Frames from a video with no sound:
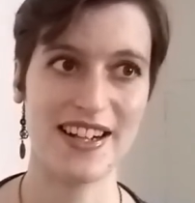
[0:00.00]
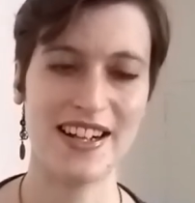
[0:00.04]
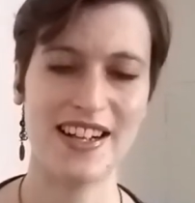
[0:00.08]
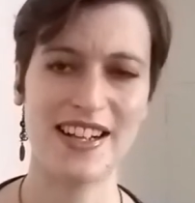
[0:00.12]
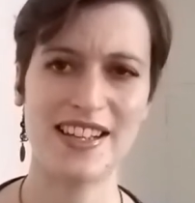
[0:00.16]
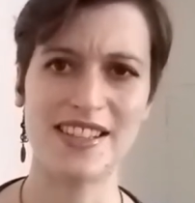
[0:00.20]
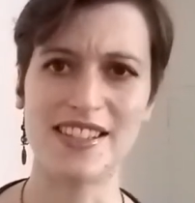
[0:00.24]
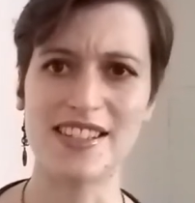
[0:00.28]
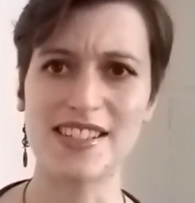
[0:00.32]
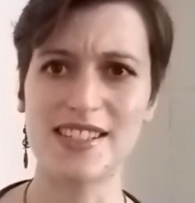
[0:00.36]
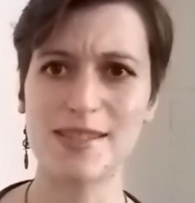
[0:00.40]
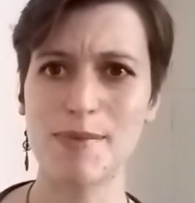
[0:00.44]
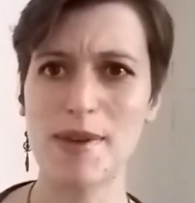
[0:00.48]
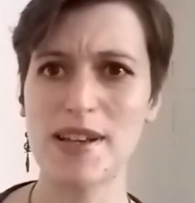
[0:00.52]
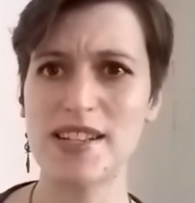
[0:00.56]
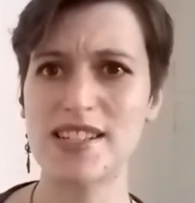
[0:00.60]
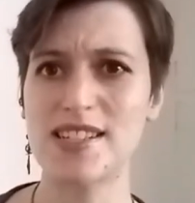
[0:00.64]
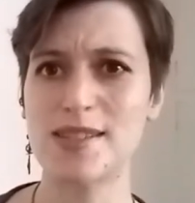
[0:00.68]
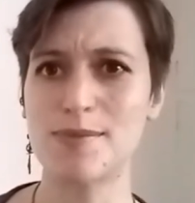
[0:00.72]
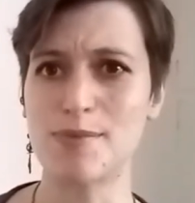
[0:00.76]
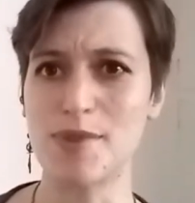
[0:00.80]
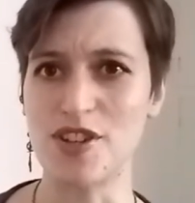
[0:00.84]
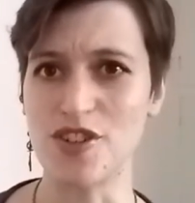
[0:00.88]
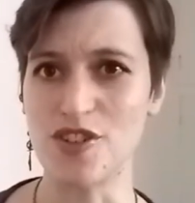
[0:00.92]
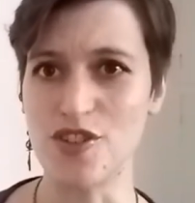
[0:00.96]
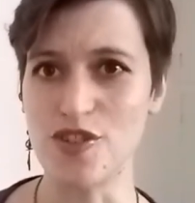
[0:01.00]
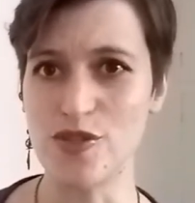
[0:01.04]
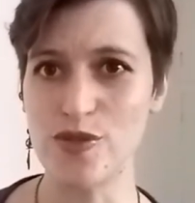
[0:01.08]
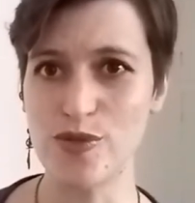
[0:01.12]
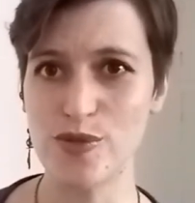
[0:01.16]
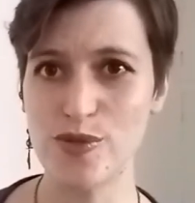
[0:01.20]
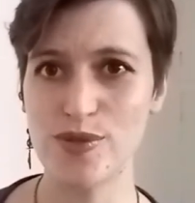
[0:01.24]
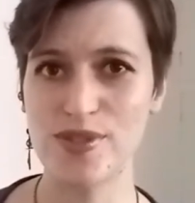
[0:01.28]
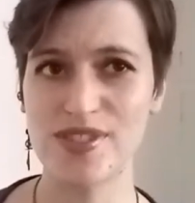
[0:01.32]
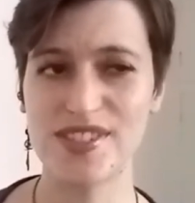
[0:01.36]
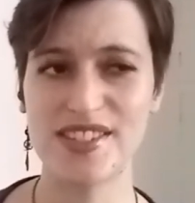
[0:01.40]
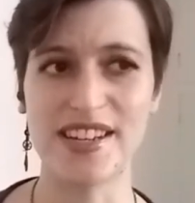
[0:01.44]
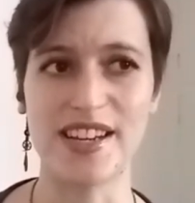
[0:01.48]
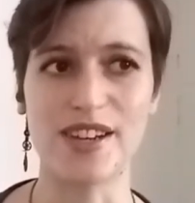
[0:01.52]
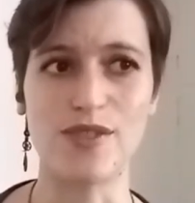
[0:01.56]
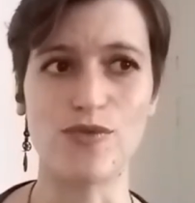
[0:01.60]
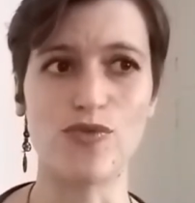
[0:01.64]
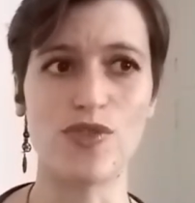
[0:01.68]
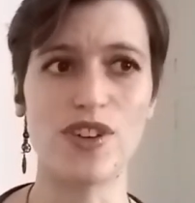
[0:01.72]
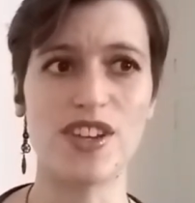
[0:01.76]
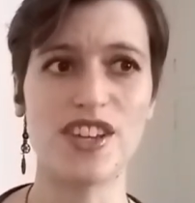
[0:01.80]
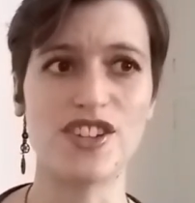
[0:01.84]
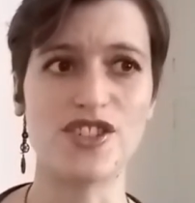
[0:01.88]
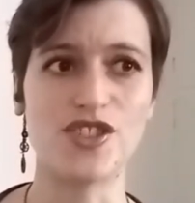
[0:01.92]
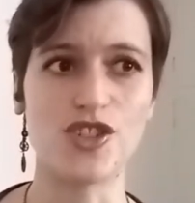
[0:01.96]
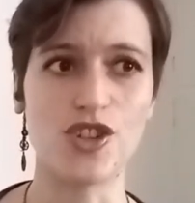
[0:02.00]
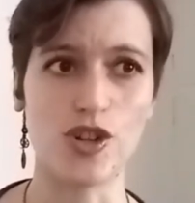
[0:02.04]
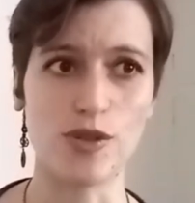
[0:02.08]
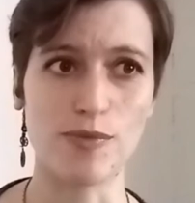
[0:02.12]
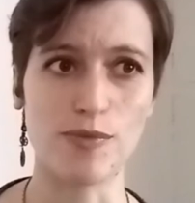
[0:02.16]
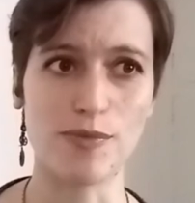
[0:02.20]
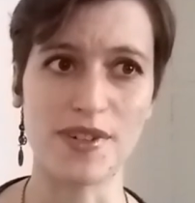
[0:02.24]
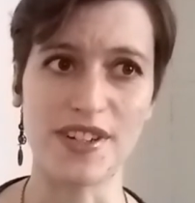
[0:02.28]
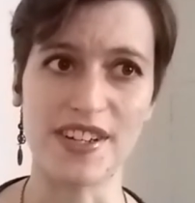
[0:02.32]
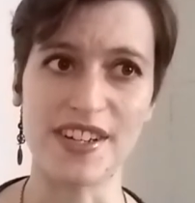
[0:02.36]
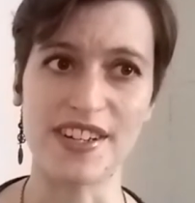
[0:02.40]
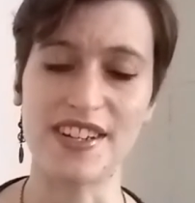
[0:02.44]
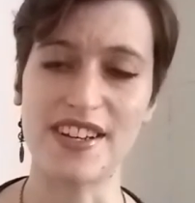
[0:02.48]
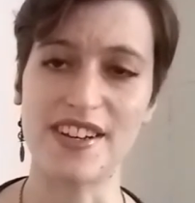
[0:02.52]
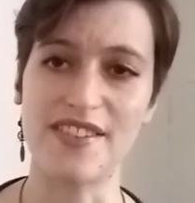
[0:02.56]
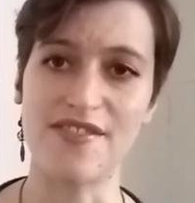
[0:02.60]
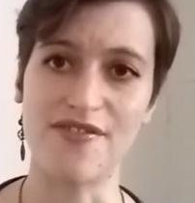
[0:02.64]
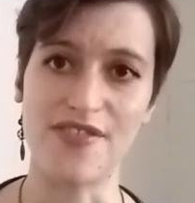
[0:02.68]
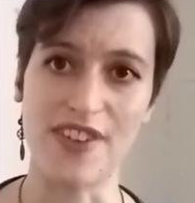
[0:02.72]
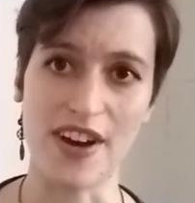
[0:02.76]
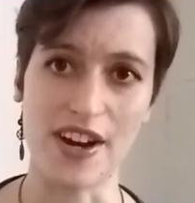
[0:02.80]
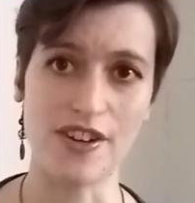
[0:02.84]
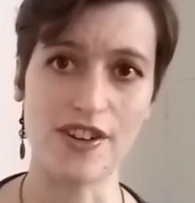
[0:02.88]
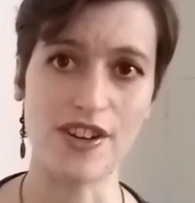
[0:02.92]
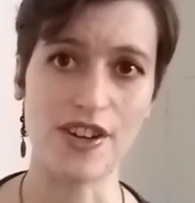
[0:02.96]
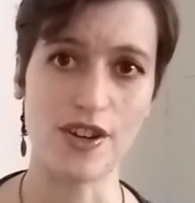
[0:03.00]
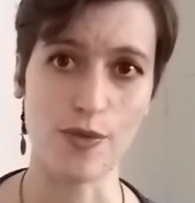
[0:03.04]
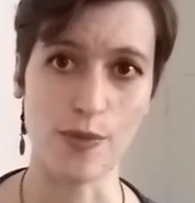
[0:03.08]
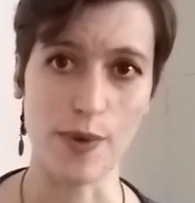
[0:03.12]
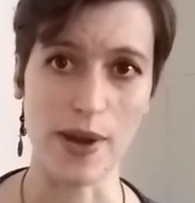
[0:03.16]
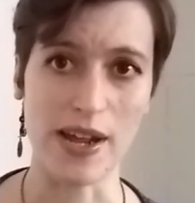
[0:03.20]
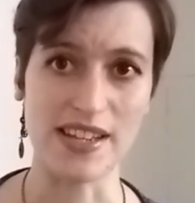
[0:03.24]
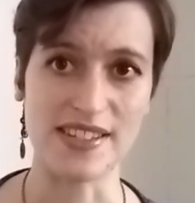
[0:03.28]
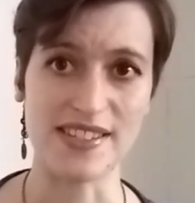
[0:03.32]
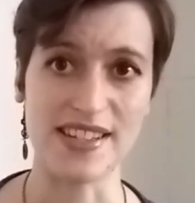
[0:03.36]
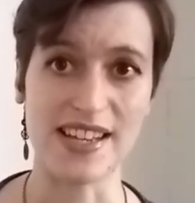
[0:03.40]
This space has been used and reinterpreted in varying ways